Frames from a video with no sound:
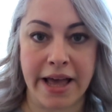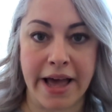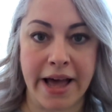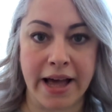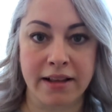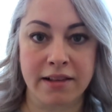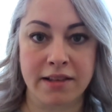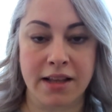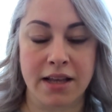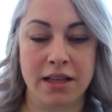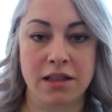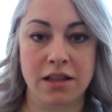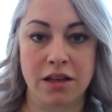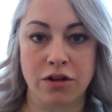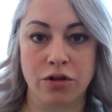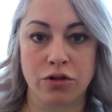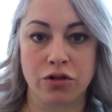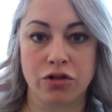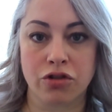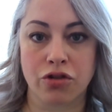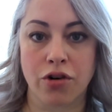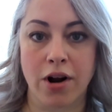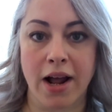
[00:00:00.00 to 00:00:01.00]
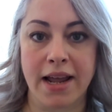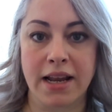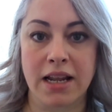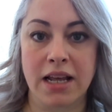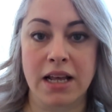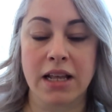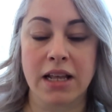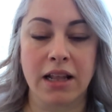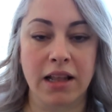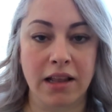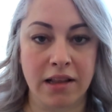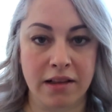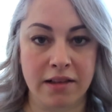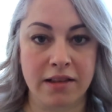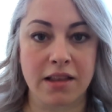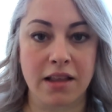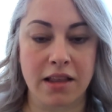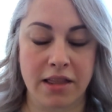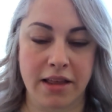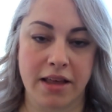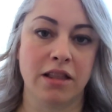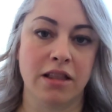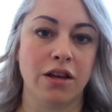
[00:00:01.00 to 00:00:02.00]
asset that you're trading is the
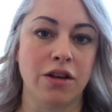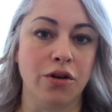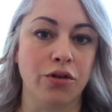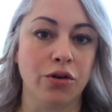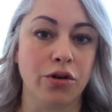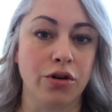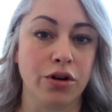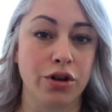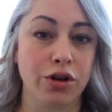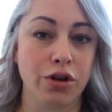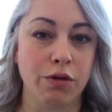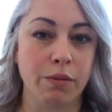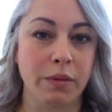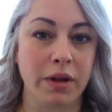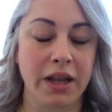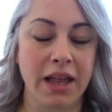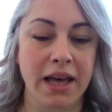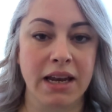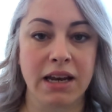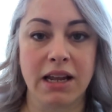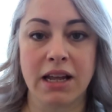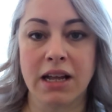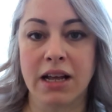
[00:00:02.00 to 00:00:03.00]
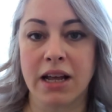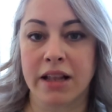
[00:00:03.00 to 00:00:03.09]
thing that you're accumulating,